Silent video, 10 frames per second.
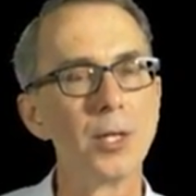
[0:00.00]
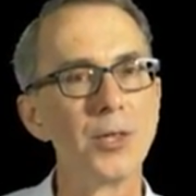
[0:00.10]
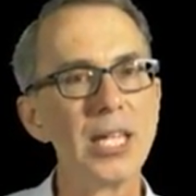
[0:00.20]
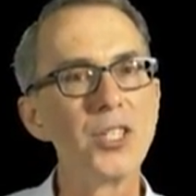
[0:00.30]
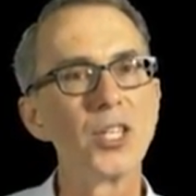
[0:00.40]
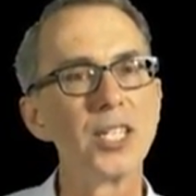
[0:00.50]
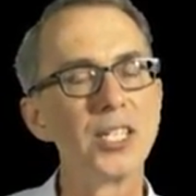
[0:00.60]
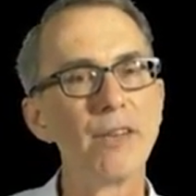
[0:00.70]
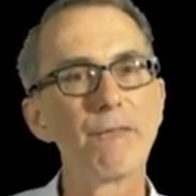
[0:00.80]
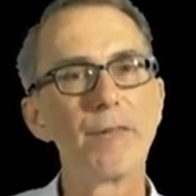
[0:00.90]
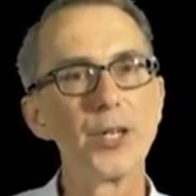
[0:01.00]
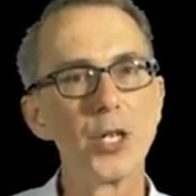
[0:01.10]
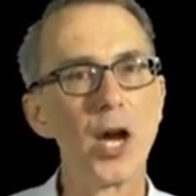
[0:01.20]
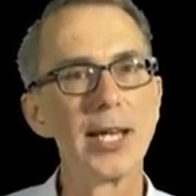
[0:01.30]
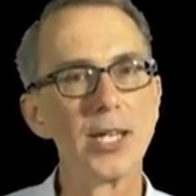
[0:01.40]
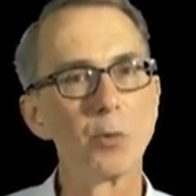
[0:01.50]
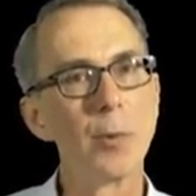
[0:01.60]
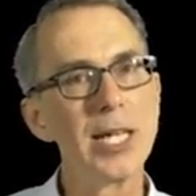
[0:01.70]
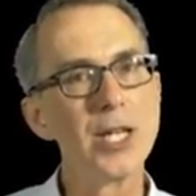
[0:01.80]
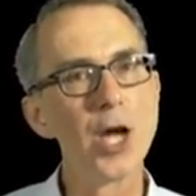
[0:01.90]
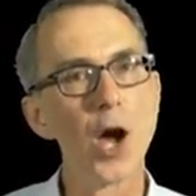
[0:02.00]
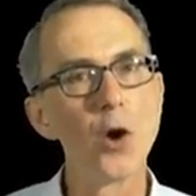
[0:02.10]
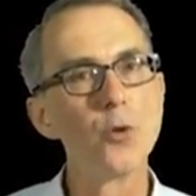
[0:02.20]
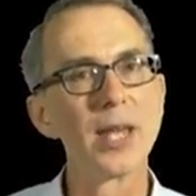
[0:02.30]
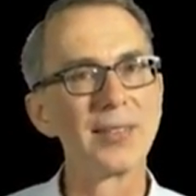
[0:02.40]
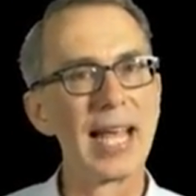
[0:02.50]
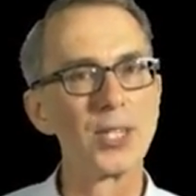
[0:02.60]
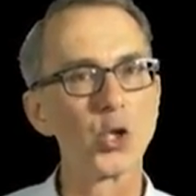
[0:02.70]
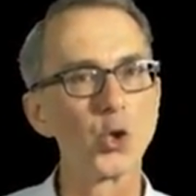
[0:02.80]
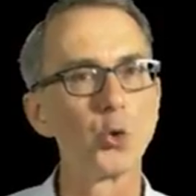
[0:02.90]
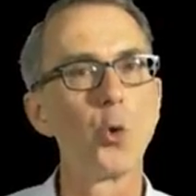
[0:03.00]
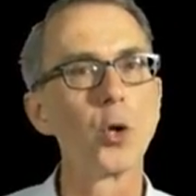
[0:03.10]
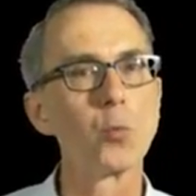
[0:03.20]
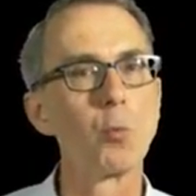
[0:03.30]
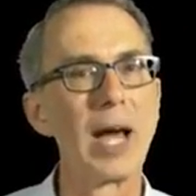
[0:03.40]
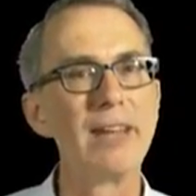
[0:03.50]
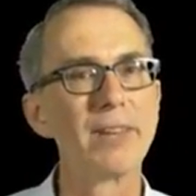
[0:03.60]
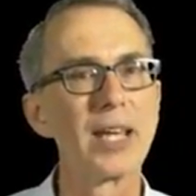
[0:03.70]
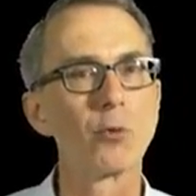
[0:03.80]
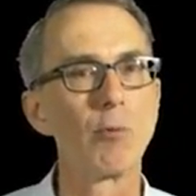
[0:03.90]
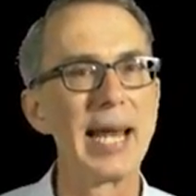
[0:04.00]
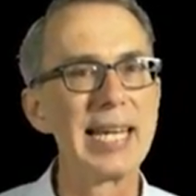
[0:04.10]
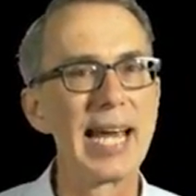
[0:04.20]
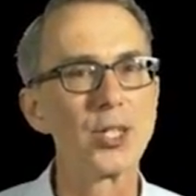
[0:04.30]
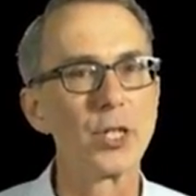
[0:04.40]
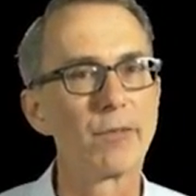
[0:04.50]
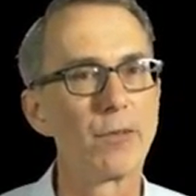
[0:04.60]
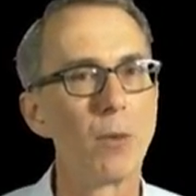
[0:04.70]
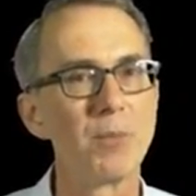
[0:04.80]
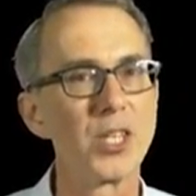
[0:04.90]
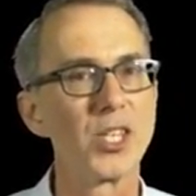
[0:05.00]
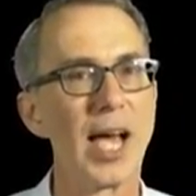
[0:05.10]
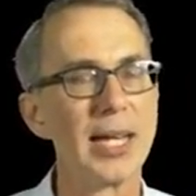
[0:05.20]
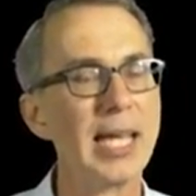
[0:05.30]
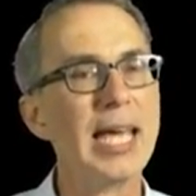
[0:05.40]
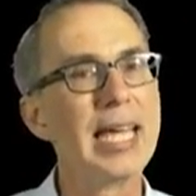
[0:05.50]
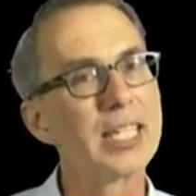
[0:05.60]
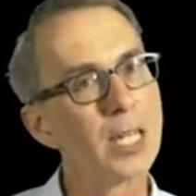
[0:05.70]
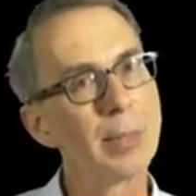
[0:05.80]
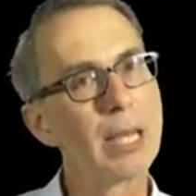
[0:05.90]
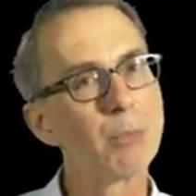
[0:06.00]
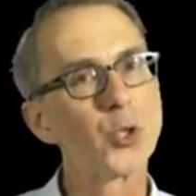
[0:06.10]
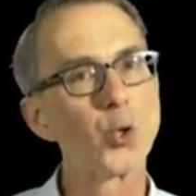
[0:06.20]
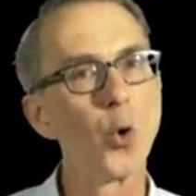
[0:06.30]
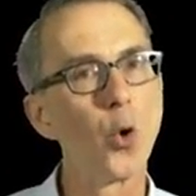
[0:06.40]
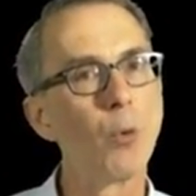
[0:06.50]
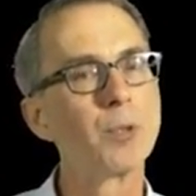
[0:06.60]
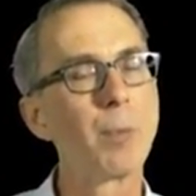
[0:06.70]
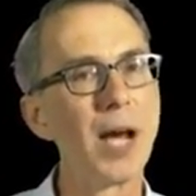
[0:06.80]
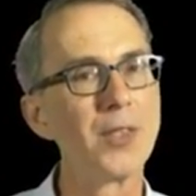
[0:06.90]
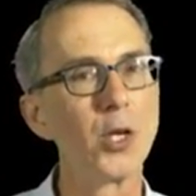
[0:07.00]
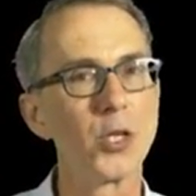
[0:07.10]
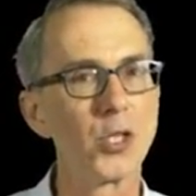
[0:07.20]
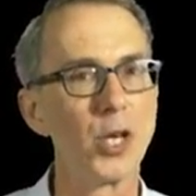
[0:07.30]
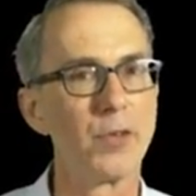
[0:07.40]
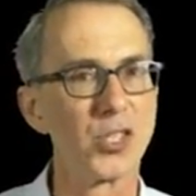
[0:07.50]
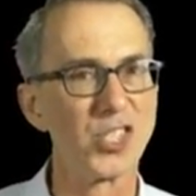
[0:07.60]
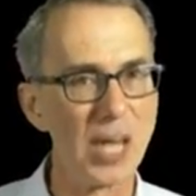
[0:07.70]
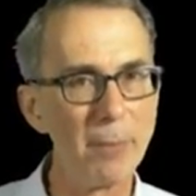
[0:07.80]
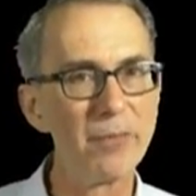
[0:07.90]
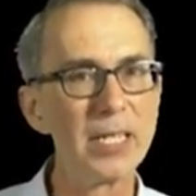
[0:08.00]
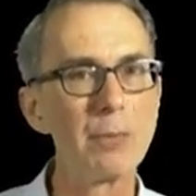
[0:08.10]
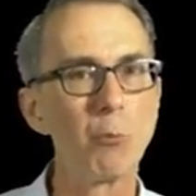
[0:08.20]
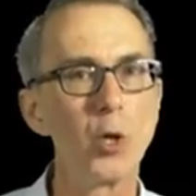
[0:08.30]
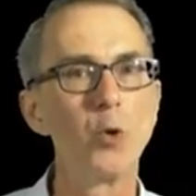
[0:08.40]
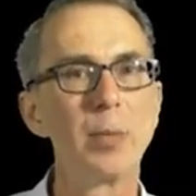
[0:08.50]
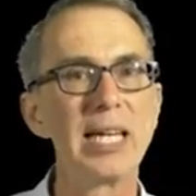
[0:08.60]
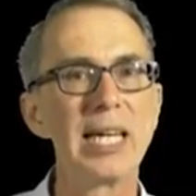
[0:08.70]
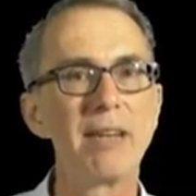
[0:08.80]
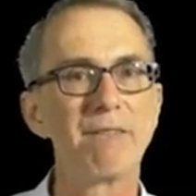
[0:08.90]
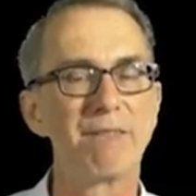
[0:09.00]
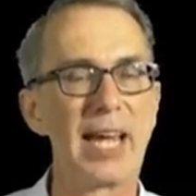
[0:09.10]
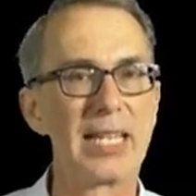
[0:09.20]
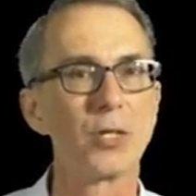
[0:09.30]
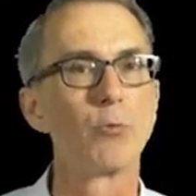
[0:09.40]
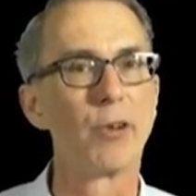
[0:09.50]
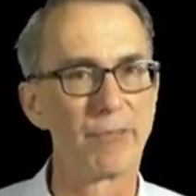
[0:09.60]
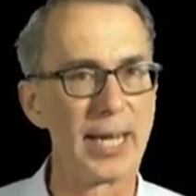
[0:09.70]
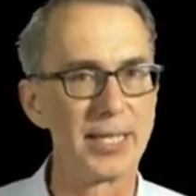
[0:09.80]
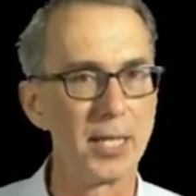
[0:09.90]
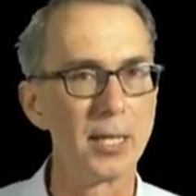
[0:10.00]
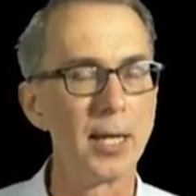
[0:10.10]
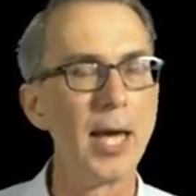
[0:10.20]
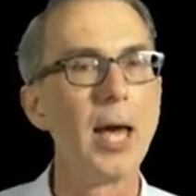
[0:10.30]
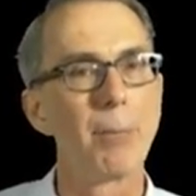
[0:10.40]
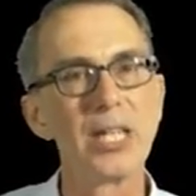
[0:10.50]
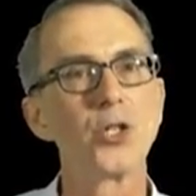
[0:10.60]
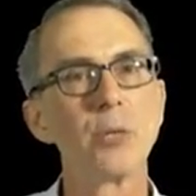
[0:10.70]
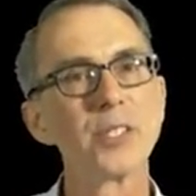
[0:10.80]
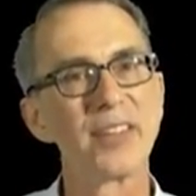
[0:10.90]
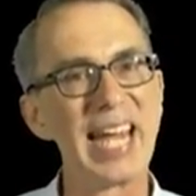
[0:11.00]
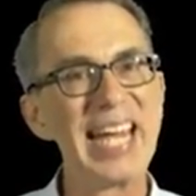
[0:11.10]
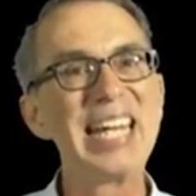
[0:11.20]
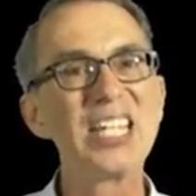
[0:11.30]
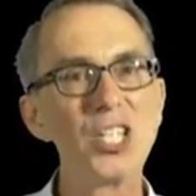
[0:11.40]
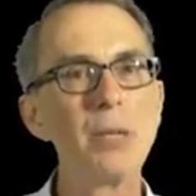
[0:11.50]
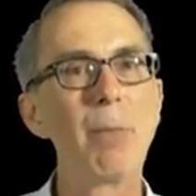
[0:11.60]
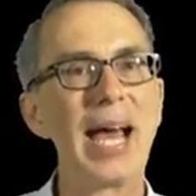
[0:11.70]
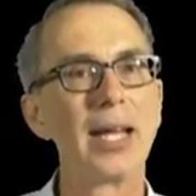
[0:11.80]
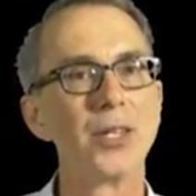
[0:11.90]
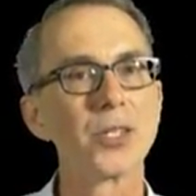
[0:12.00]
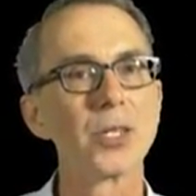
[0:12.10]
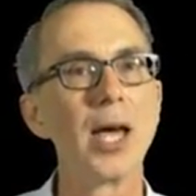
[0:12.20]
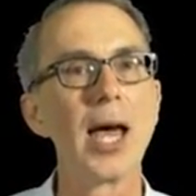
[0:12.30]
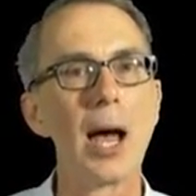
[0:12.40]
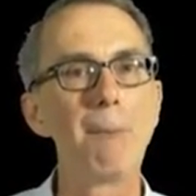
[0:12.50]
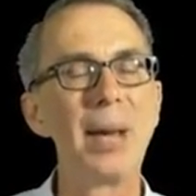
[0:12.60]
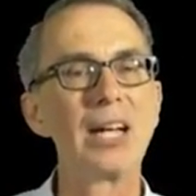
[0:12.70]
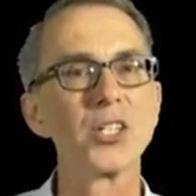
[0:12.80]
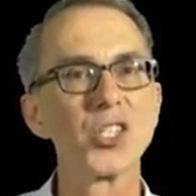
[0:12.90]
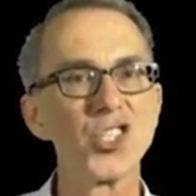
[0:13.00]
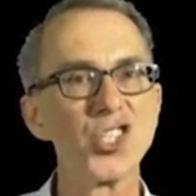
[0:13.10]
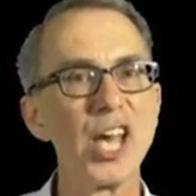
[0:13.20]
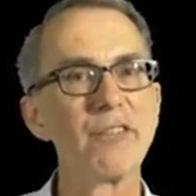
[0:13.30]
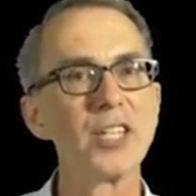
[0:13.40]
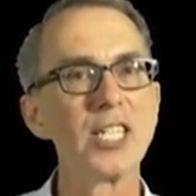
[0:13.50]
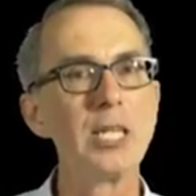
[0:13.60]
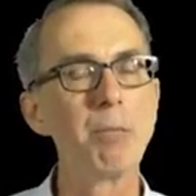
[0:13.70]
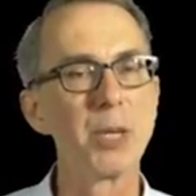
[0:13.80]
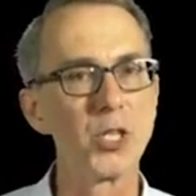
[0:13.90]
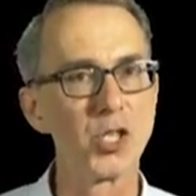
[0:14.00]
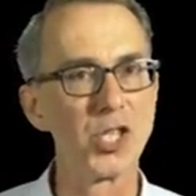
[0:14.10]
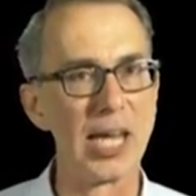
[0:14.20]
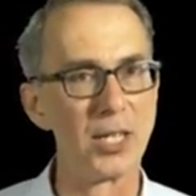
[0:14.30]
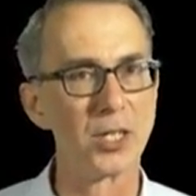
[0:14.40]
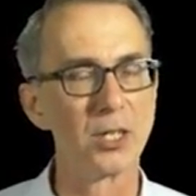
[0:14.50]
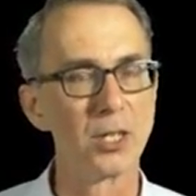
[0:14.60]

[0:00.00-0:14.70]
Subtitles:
these different ideas? Well, we know that that short wavelength radiation from the sun is going to be absorbed by the Earth's surface. Some of it will be in fact reflected, but in terms of energy balance, about 70%